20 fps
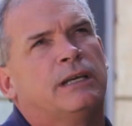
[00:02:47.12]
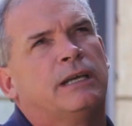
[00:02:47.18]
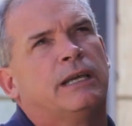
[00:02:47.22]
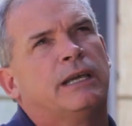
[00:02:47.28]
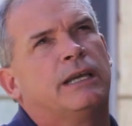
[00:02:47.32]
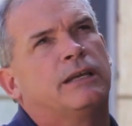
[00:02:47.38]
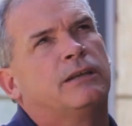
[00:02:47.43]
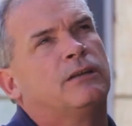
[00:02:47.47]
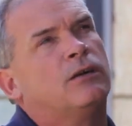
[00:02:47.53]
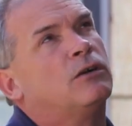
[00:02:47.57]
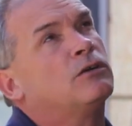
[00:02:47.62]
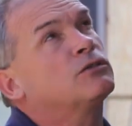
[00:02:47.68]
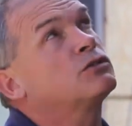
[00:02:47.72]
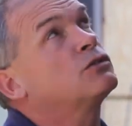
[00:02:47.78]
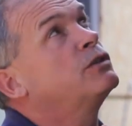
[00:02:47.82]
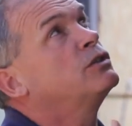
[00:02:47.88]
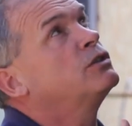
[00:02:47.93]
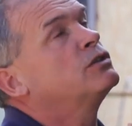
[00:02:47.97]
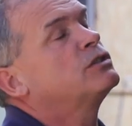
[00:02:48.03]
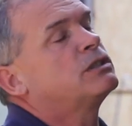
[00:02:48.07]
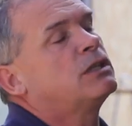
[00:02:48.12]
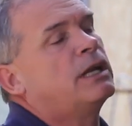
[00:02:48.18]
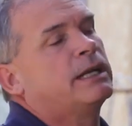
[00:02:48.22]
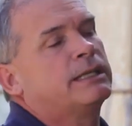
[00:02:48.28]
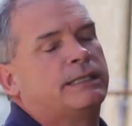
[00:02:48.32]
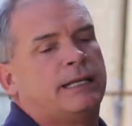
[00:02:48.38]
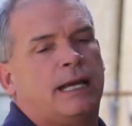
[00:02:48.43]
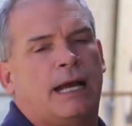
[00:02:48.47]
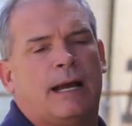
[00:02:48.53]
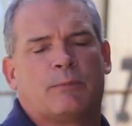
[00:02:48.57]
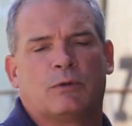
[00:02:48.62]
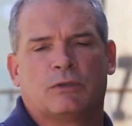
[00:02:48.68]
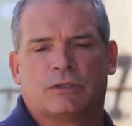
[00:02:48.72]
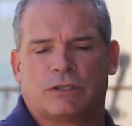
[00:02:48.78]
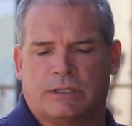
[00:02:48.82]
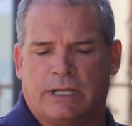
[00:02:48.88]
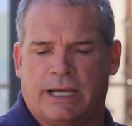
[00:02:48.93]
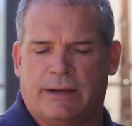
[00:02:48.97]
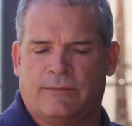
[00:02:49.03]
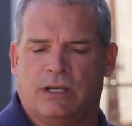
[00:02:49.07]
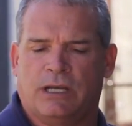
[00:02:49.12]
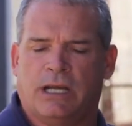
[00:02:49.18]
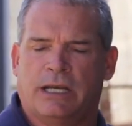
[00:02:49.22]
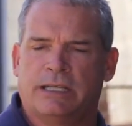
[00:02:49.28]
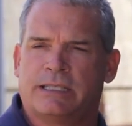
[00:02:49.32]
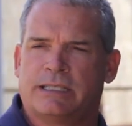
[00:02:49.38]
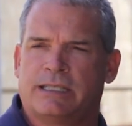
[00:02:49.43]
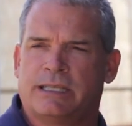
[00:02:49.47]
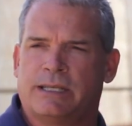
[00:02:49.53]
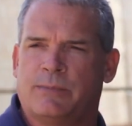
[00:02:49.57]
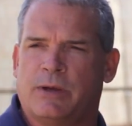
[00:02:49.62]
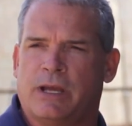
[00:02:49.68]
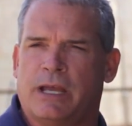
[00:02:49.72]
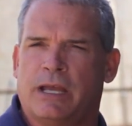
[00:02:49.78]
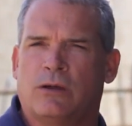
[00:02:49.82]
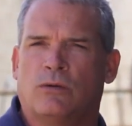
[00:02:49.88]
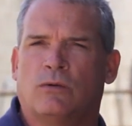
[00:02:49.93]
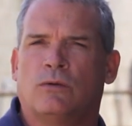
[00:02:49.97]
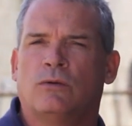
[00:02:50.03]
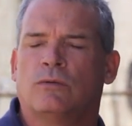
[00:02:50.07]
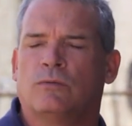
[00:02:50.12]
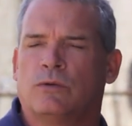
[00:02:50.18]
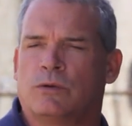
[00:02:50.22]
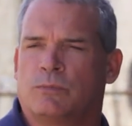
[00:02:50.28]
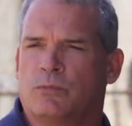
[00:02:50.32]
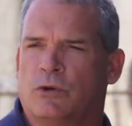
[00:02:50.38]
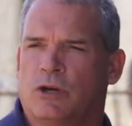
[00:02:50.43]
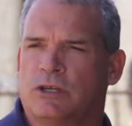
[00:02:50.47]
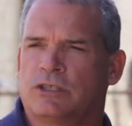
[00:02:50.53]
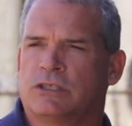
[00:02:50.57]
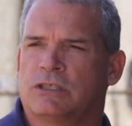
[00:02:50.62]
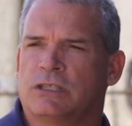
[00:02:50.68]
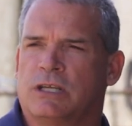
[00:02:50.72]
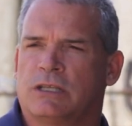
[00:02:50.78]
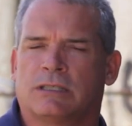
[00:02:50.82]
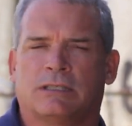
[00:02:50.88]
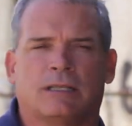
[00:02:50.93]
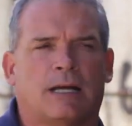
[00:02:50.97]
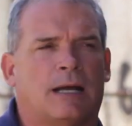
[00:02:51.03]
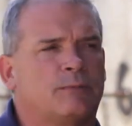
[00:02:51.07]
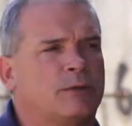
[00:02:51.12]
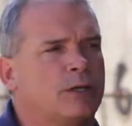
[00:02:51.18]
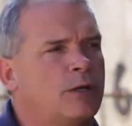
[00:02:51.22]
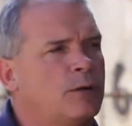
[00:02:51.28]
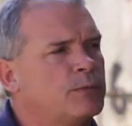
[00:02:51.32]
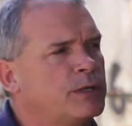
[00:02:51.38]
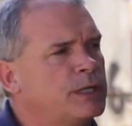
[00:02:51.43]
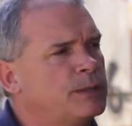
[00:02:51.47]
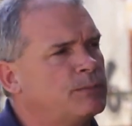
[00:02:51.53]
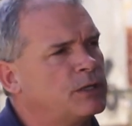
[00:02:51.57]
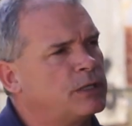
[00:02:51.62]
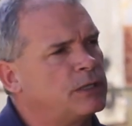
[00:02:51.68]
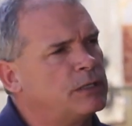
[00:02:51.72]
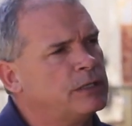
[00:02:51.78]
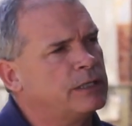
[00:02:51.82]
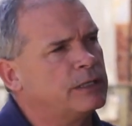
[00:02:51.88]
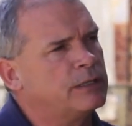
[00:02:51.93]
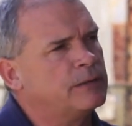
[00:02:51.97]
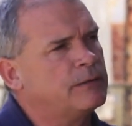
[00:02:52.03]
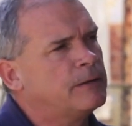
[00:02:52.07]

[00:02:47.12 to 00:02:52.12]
And also on your slide toppers, you're going to have a nice steep angle with brushes on the top to help keep it clean.